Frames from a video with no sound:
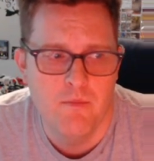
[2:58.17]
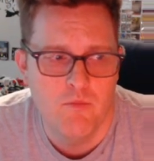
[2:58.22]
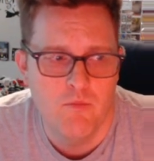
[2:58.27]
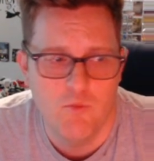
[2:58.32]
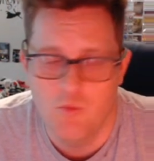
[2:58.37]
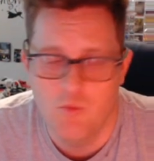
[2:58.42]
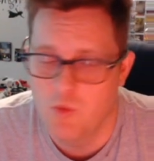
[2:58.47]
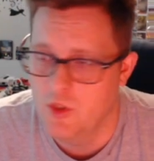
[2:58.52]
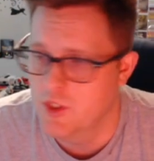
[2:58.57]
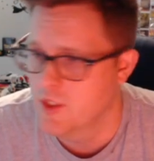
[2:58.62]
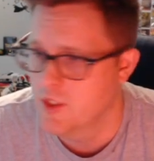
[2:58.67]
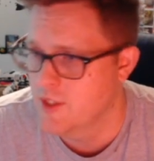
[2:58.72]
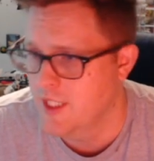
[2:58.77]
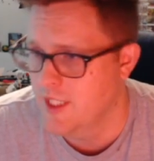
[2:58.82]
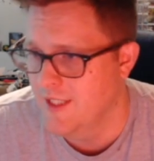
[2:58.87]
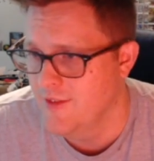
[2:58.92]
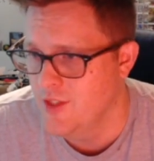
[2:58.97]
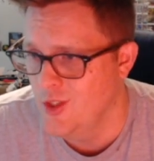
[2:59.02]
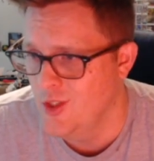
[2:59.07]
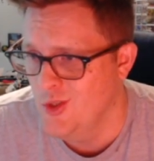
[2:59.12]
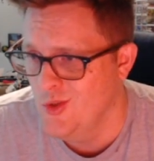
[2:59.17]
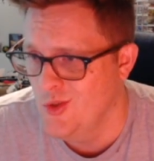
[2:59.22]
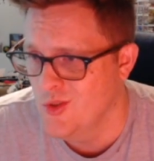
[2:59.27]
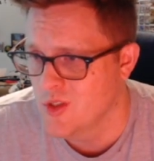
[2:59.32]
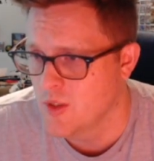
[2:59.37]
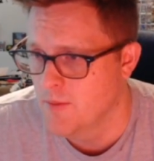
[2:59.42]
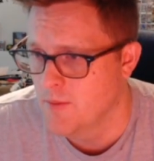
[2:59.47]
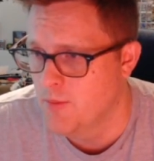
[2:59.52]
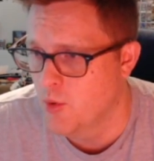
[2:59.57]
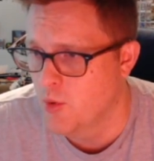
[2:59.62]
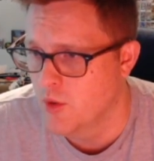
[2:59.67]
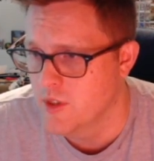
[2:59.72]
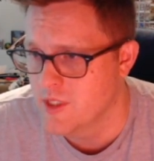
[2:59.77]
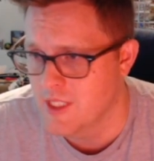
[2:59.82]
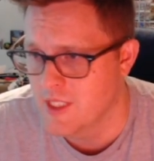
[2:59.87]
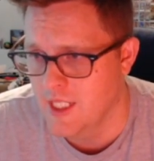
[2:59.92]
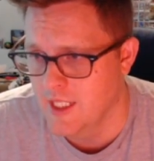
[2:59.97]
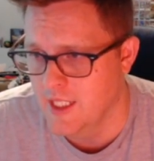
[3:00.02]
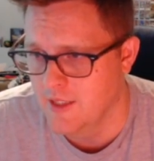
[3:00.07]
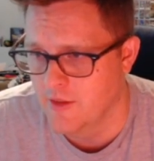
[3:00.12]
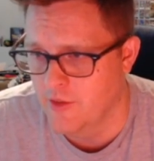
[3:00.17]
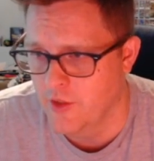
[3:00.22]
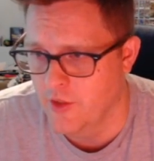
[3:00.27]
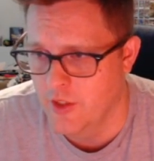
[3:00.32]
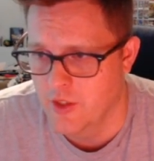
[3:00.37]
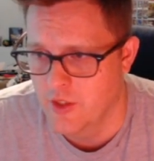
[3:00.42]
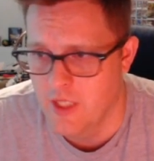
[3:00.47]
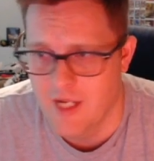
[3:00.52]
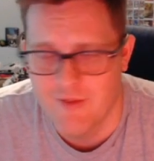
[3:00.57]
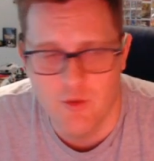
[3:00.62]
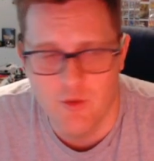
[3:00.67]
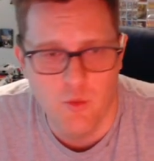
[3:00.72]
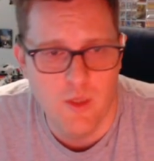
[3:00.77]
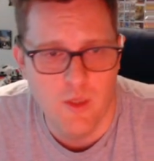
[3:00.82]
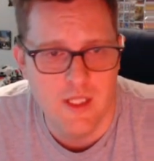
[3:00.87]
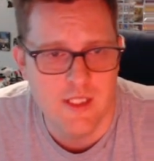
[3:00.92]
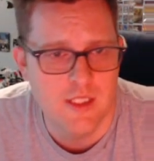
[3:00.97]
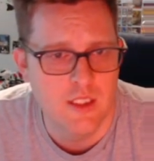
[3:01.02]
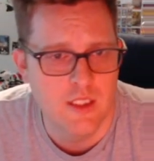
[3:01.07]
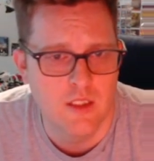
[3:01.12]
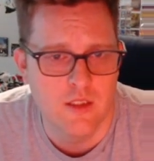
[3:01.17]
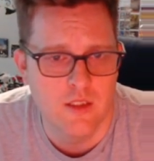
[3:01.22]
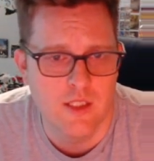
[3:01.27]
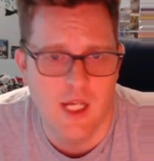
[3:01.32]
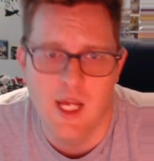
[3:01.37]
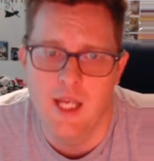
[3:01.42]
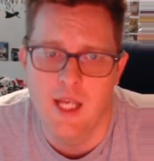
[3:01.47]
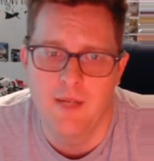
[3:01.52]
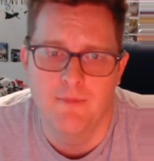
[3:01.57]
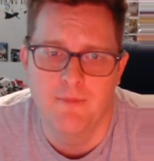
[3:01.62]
which just gives you some board state. So you're never wasting your time.